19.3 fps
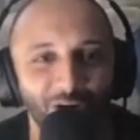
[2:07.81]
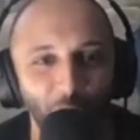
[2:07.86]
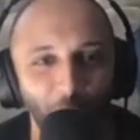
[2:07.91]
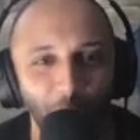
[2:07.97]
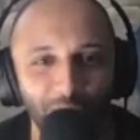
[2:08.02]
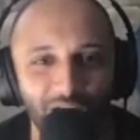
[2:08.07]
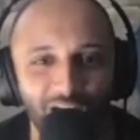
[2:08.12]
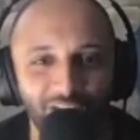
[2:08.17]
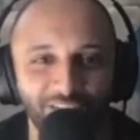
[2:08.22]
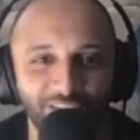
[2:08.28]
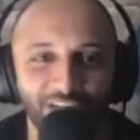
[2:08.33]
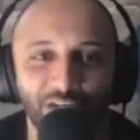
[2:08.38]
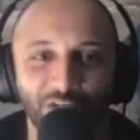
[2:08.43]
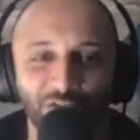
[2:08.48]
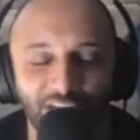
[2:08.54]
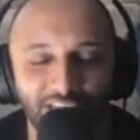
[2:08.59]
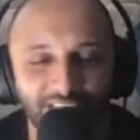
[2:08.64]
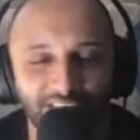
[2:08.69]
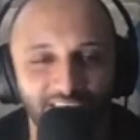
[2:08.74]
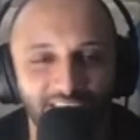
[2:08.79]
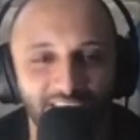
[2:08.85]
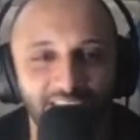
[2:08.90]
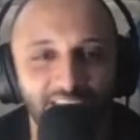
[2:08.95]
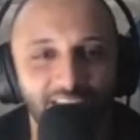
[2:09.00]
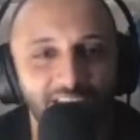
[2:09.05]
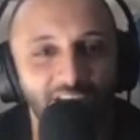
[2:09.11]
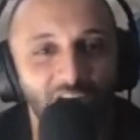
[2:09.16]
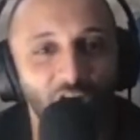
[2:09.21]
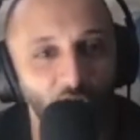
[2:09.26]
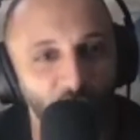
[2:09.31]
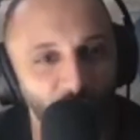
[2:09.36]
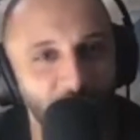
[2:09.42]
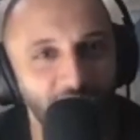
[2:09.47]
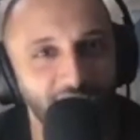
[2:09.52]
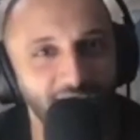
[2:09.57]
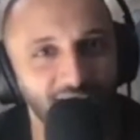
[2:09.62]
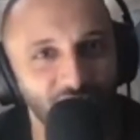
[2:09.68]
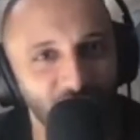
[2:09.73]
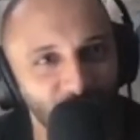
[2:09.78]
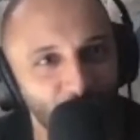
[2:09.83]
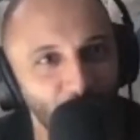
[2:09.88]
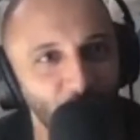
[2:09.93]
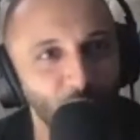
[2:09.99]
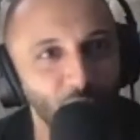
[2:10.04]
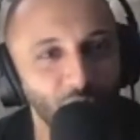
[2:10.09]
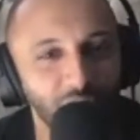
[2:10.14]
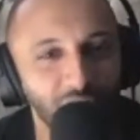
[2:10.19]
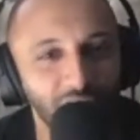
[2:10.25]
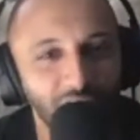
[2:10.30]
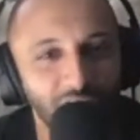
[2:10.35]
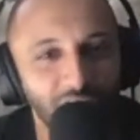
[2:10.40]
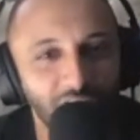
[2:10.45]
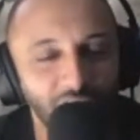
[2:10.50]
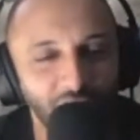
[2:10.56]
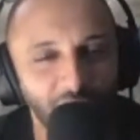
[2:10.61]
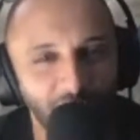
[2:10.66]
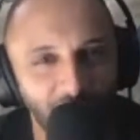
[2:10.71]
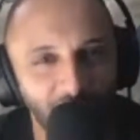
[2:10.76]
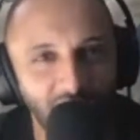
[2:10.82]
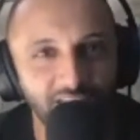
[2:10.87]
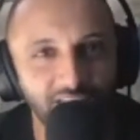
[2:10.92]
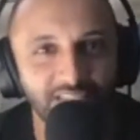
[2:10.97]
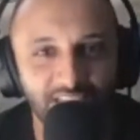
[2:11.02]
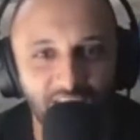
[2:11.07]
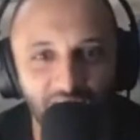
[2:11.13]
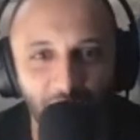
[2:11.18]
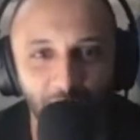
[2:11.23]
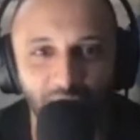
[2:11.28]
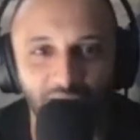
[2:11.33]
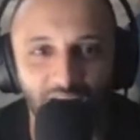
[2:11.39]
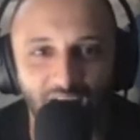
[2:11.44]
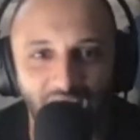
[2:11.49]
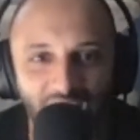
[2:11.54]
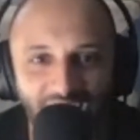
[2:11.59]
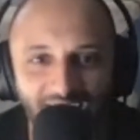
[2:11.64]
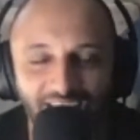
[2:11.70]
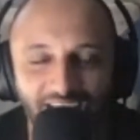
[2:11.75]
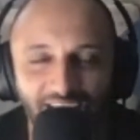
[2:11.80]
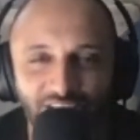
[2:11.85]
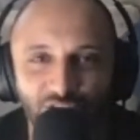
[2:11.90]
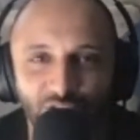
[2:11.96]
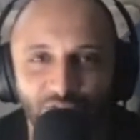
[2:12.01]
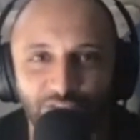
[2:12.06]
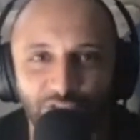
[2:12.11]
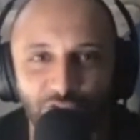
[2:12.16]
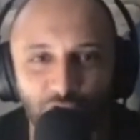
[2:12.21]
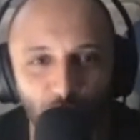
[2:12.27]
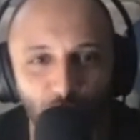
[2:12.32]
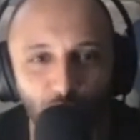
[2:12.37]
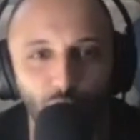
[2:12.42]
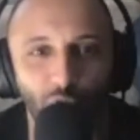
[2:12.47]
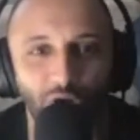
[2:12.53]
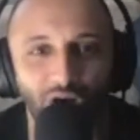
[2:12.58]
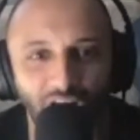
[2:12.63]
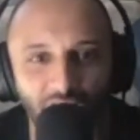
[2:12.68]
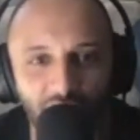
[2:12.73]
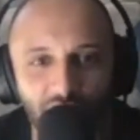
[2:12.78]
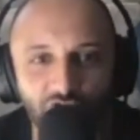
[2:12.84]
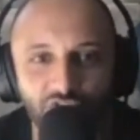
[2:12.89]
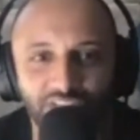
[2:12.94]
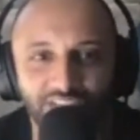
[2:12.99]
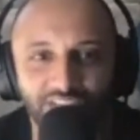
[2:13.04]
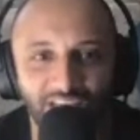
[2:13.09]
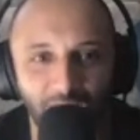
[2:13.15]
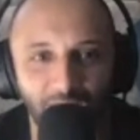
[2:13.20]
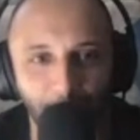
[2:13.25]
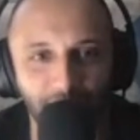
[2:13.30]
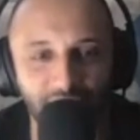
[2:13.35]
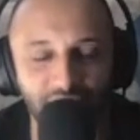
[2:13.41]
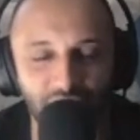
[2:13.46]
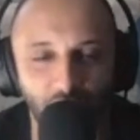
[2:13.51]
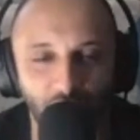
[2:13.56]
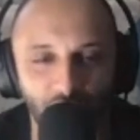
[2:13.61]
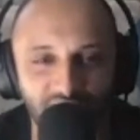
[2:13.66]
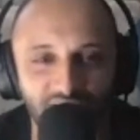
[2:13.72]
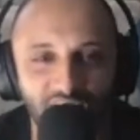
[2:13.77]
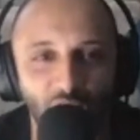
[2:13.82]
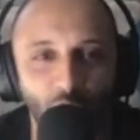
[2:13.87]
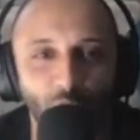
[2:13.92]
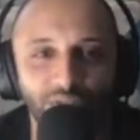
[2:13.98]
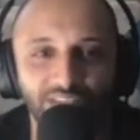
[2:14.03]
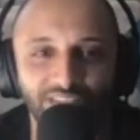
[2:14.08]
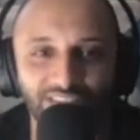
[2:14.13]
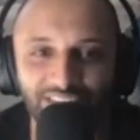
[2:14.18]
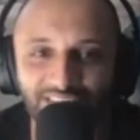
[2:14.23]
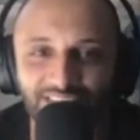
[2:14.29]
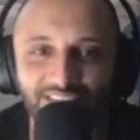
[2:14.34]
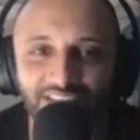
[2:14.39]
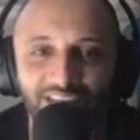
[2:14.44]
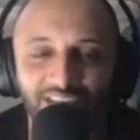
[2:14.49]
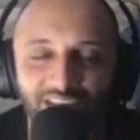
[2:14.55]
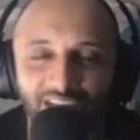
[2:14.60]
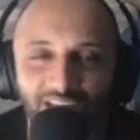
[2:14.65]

Hope you're having a great day. All right, so first segment, highlights of 200 episodes. Now, we did